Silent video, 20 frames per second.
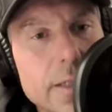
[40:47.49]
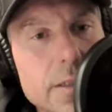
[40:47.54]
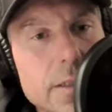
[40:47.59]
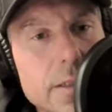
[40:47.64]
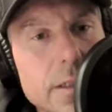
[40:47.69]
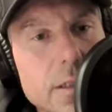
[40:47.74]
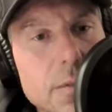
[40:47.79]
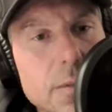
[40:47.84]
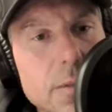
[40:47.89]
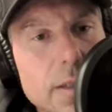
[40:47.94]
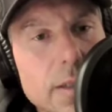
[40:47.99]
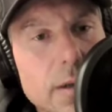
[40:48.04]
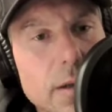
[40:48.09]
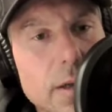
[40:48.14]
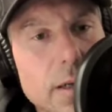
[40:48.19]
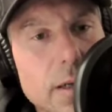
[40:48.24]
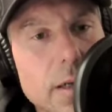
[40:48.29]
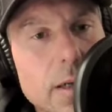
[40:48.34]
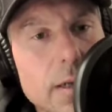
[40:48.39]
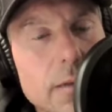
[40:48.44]
It's going to be
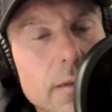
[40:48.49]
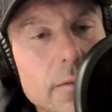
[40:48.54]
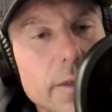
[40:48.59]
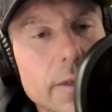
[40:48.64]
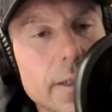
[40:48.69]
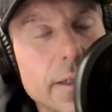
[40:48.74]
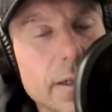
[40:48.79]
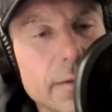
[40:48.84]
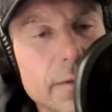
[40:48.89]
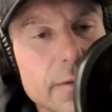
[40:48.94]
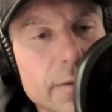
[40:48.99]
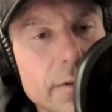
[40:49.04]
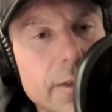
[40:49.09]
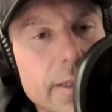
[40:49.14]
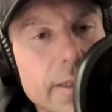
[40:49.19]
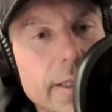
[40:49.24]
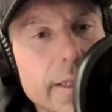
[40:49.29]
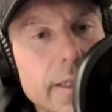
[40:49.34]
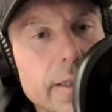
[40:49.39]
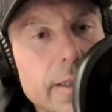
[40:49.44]
on
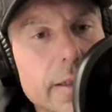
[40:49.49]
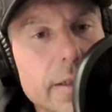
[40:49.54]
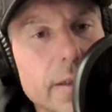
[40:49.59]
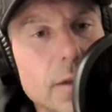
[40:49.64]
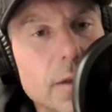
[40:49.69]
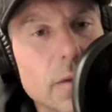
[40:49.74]
recovery,